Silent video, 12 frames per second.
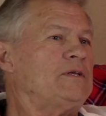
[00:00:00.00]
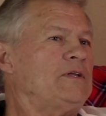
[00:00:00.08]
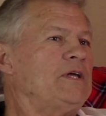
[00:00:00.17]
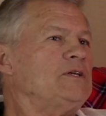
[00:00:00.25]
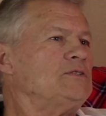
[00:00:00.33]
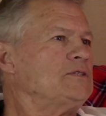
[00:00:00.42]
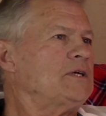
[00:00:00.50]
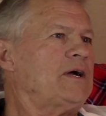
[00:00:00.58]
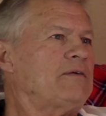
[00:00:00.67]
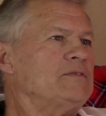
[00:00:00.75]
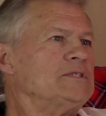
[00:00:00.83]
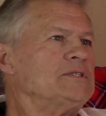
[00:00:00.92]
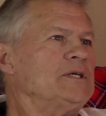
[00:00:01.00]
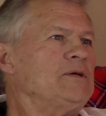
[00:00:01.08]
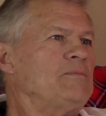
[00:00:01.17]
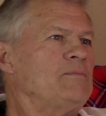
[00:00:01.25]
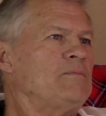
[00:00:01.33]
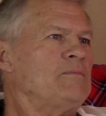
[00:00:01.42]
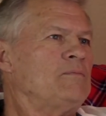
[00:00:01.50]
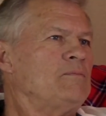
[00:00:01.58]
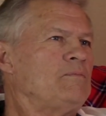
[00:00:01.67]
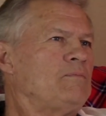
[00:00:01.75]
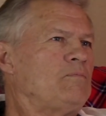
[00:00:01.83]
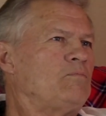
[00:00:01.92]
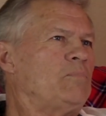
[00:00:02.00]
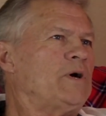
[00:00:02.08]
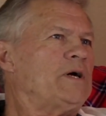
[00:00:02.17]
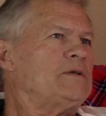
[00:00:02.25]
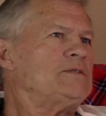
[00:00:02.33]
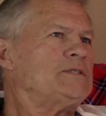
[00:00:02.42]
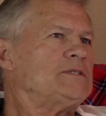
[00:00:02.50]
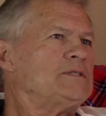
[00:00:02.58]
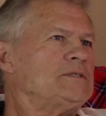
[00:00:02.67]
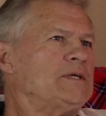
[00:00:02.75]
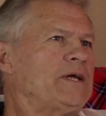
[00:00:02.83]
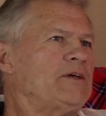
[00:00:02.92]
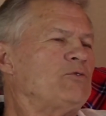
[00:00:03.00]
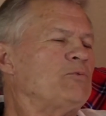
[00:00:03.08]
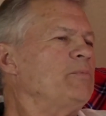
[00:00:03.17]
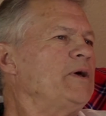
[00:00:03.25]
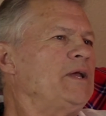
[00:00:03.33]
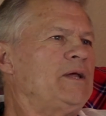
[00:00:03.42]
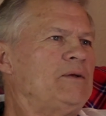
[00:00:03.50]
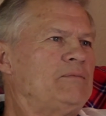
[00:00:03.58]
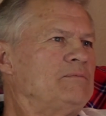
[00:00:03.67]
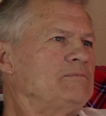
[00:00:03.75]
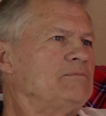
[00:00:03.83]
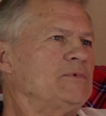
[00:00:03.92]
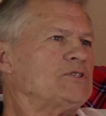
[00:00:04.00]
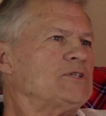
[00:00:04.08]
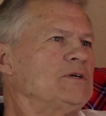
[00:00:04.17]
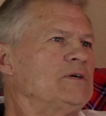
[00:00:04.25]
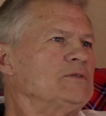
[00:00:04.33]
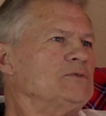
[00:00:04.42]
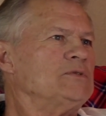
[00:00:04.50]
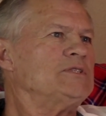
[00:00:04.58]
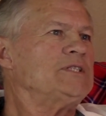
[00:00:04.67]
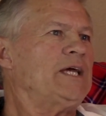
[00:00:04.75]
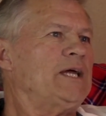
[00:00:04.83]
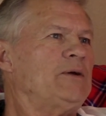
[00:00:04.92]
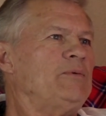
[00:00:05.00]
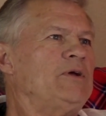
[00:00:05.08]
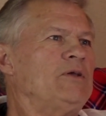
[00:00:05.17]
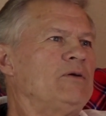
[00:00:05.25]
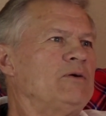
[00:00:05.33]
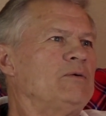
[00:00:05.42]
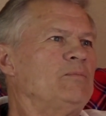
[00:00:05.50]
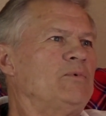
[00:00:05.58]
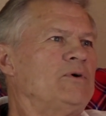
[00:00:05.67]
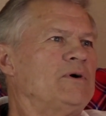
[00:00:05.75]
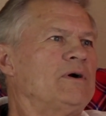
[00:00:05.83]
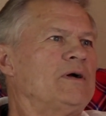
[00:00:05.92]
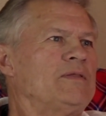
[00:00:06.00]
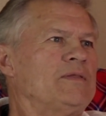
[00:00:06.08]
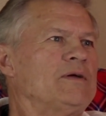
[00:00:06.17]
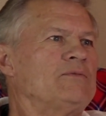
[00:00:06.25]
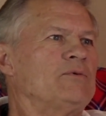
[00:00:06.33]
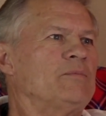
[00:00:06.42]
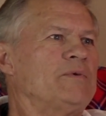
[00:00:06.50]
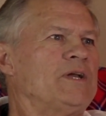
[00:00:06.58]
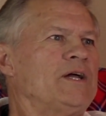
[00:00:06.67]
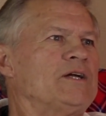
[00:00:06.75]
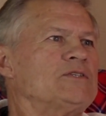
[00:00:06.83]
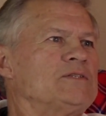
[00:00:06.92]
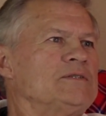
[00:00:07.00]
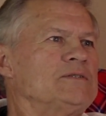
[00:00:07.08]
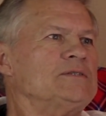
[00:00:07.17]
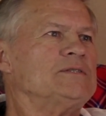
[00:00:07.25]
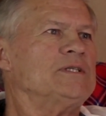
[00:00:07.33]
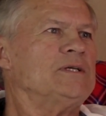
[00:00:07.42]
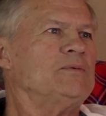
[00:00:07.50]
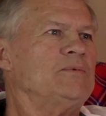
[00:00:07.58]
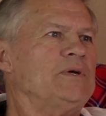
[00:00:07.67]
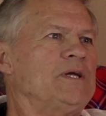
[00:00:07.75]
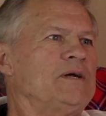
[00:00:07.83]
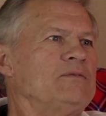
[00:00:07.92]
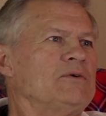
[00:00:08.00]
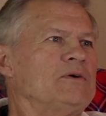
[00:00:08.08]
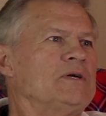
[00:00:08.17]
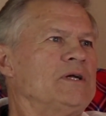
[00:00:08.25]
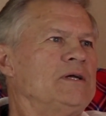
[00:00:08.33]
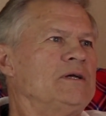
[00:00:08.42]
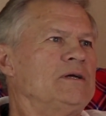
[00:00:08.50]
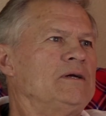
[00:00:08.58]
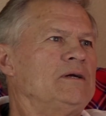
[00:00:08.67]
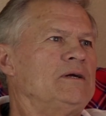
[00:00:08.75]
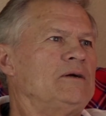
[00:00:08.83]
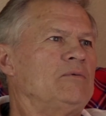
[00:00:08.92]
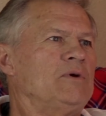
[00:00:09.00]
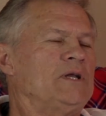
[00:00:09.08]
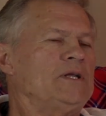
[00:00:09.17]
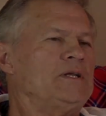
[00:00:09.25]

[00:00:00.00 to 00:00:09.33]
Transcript: teach, obviously, but as many missionaries will say, we learn more, I think, from the nationals than we ever really